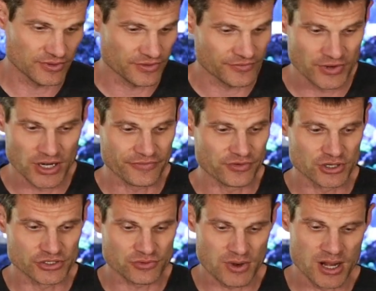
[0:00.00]
the very
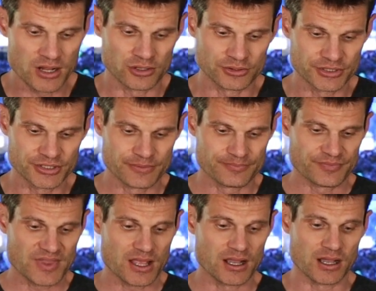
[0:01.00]
first round,
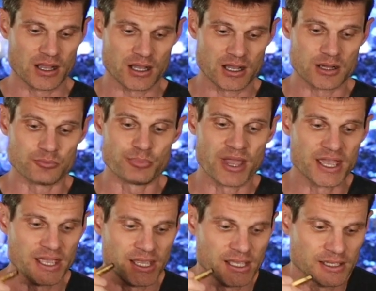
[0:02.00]

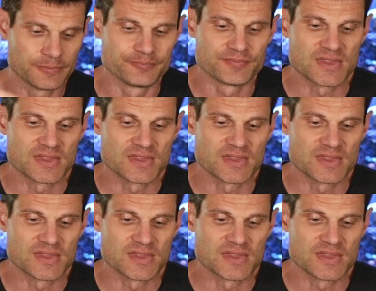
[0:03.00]
bang,